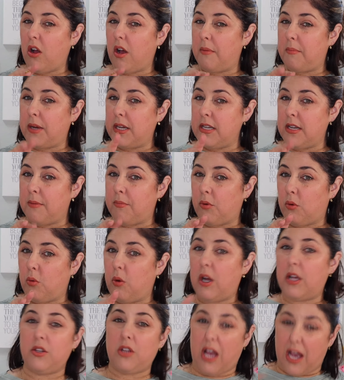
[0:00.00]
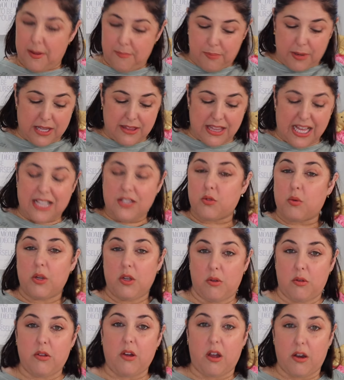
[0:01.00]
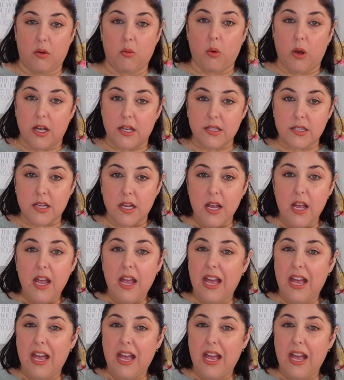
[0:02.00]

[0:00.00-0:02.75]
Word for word: on my number one, I bet that's what you thought it was.